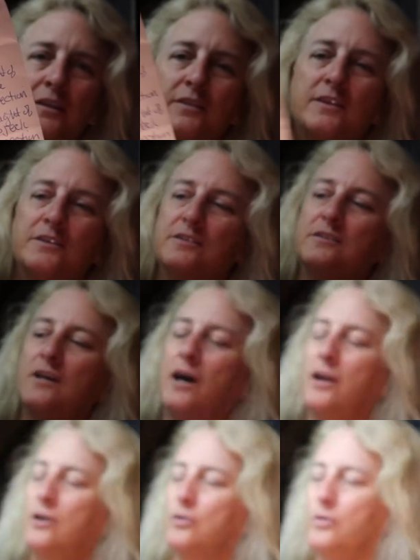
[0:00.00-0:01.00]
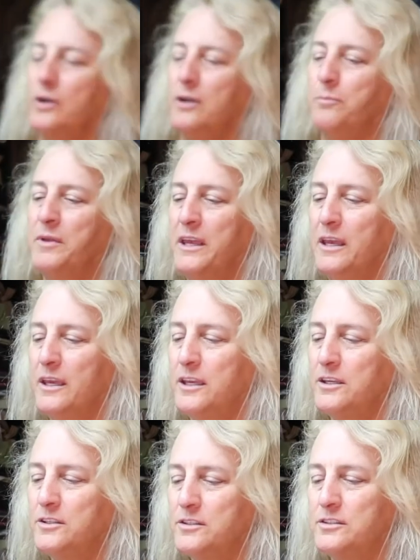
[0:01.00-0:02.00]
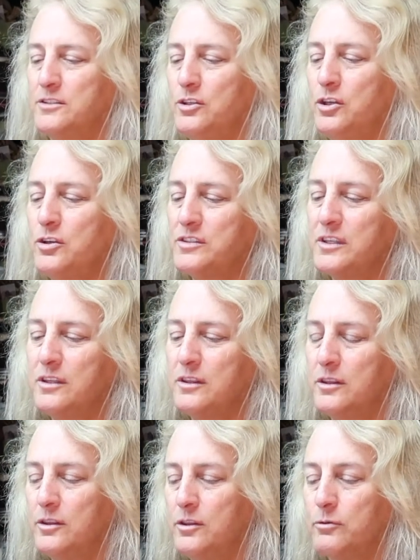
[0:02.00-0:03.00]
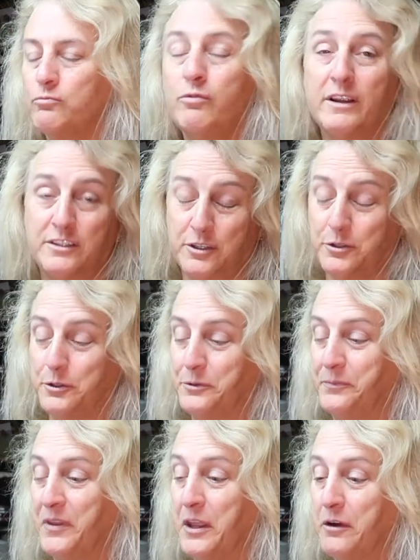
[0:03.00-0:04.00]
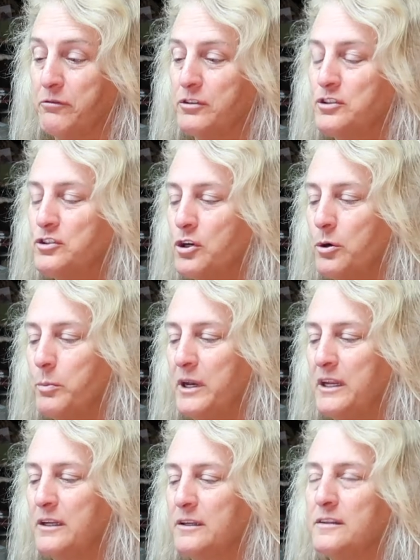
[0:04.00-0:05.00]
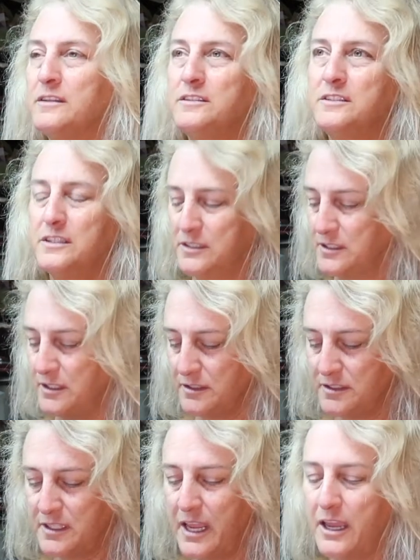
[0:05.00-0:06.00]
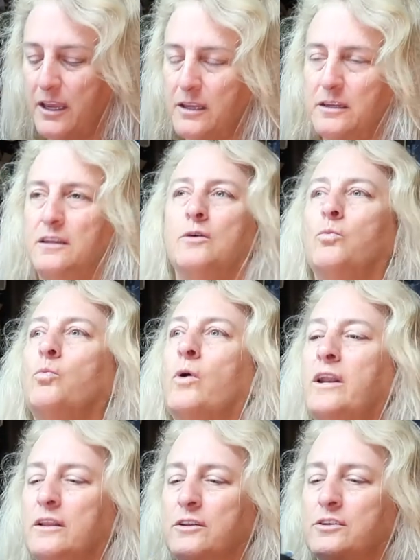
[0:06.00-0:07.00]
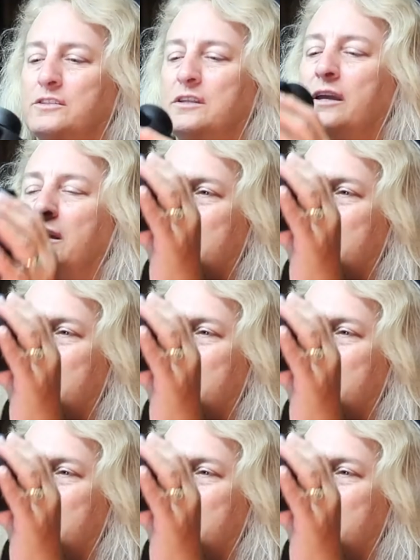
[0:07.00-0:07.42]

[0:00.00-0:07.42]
This diagram is using the reticle for determining the distance, and what it looks like